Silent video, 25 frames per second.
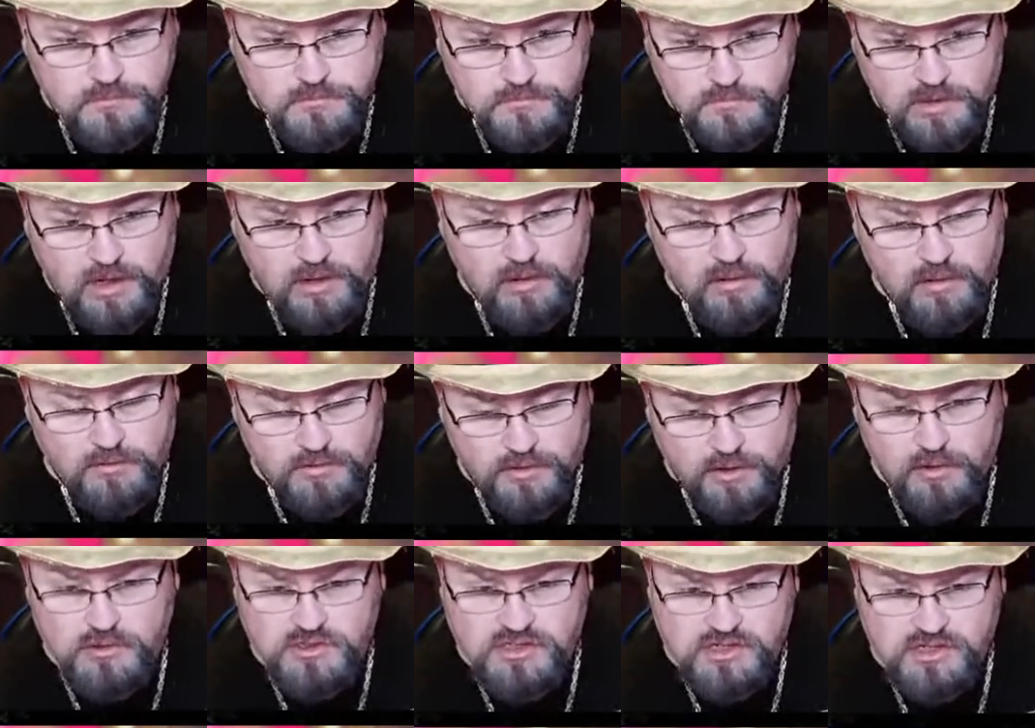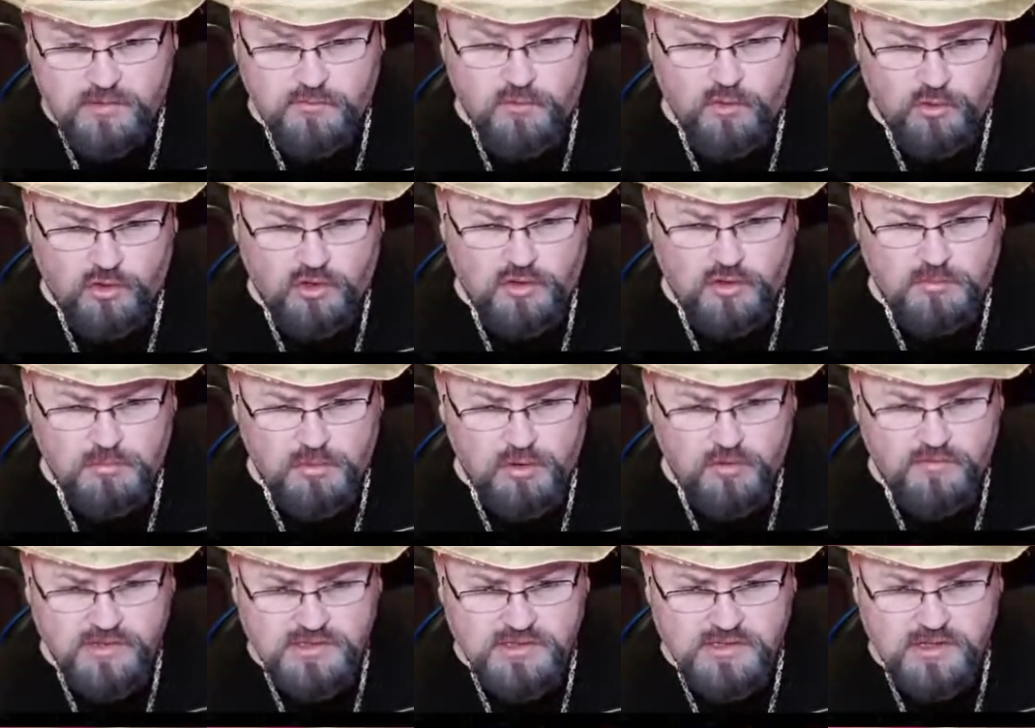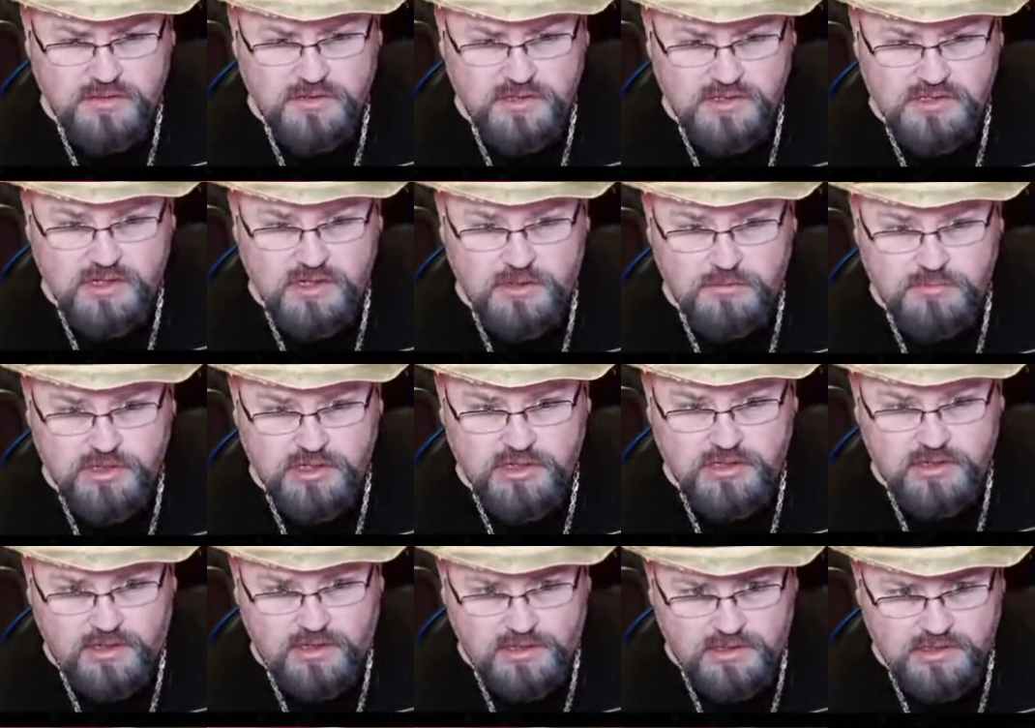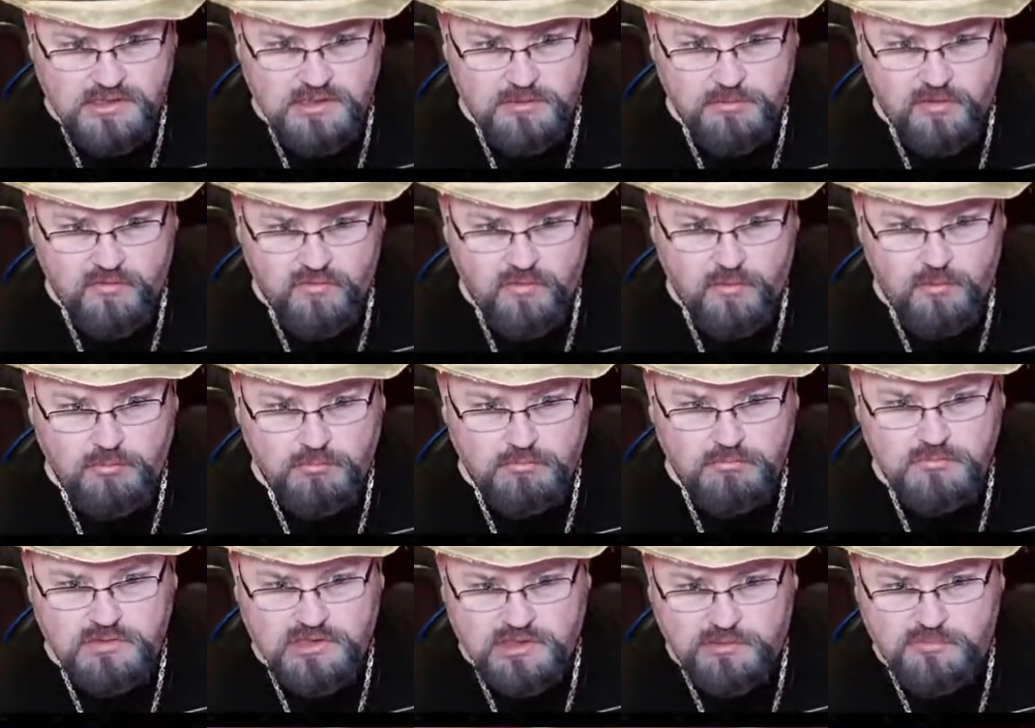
There are several good movies on the subject, and some of them